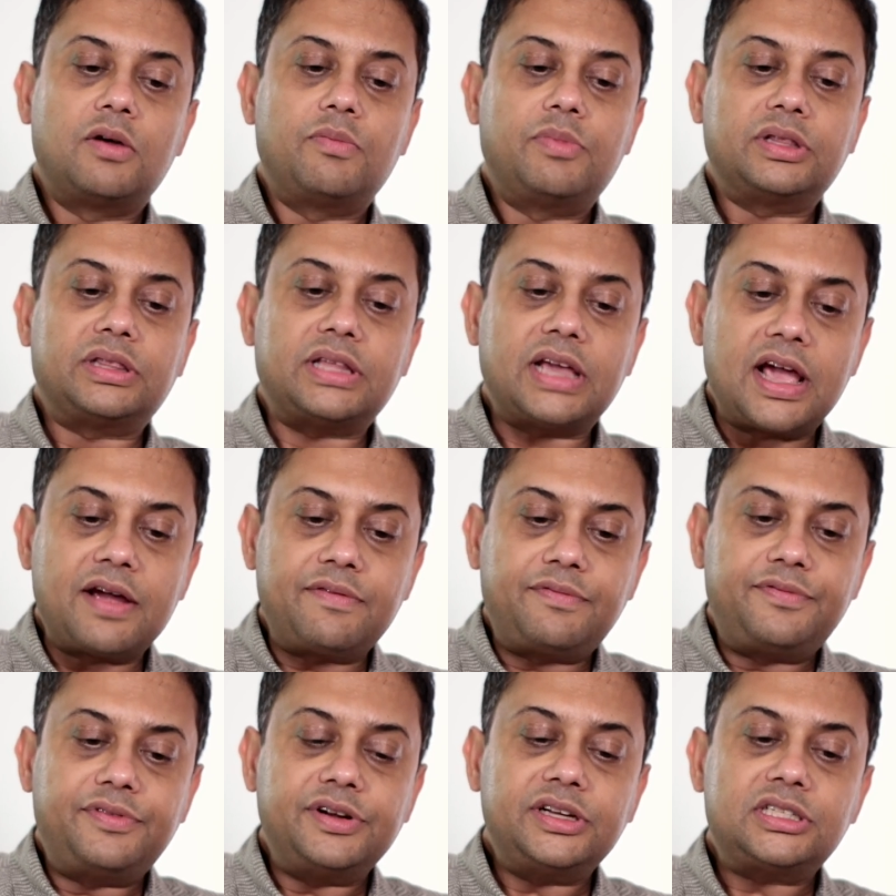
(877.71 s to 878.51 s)
with
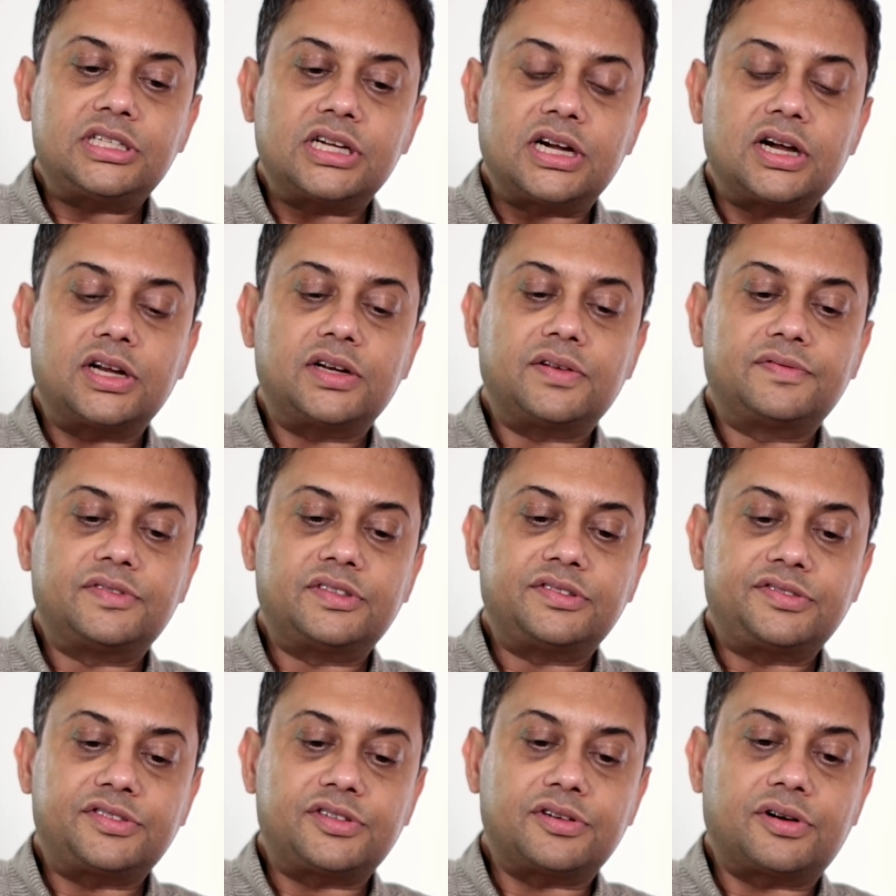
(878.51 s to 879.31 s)
every turn of
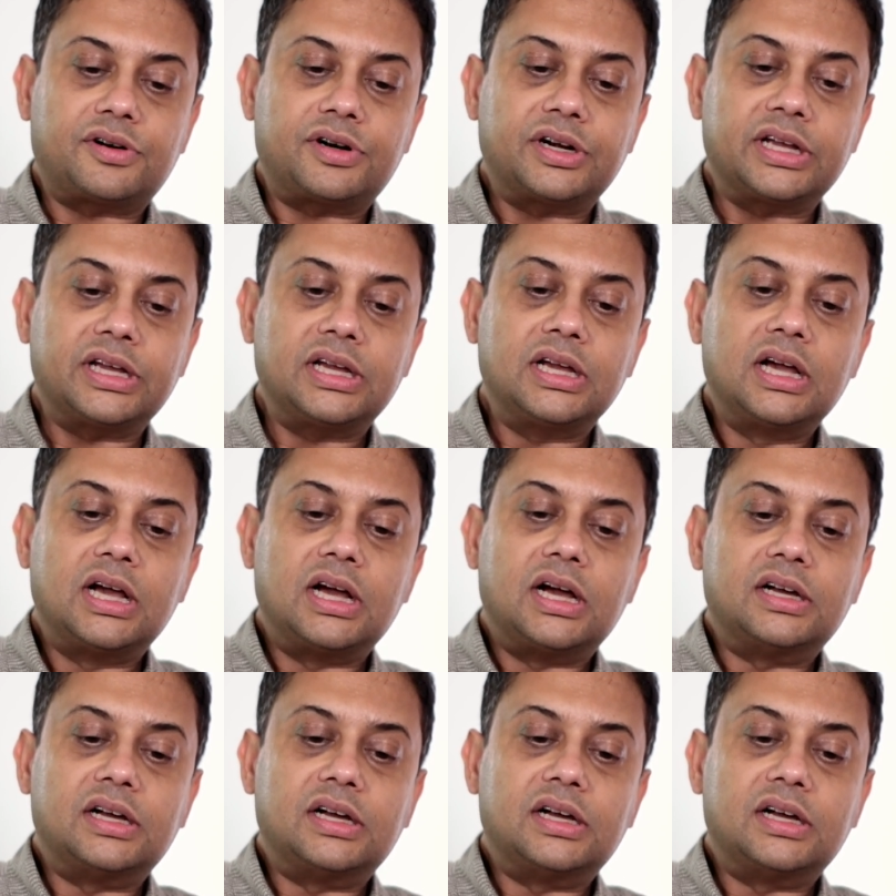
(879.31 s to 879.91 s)
the story,